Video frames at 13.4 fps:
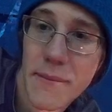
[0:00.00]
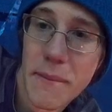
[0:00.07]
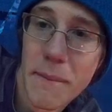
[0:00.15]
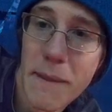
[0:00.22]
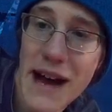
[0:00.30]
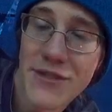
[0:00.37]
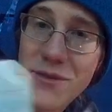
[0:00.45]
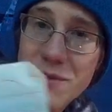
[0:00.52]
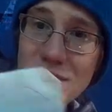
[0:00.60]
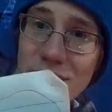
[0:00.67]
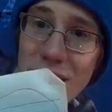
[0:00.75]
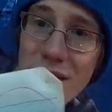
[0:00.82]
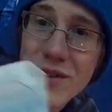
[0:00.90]
Matt from
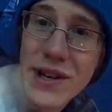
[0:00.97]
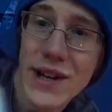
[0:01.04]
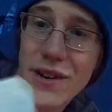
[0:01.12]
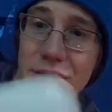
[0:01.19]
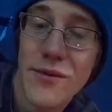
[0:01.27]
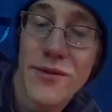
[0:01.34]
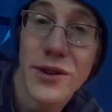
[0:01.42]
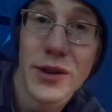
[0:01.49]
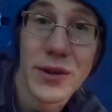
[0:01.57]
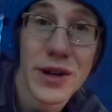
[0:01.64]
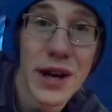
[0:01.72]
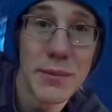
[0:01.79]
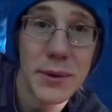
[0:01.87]
Survival Gear and Review, a
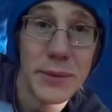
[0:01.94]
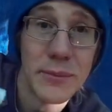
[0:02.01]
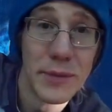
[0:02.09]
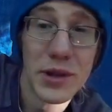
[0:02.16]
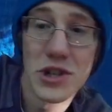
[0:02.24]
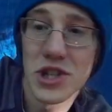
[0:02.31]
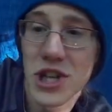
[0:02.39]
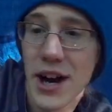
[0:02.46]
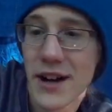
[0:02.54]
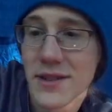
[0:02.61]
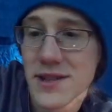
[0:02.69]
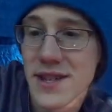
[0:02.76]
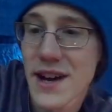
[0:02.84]
couple good shout
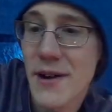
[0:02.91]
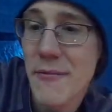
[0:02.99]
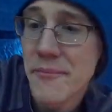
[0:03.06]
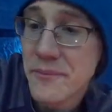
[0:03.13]
outs there.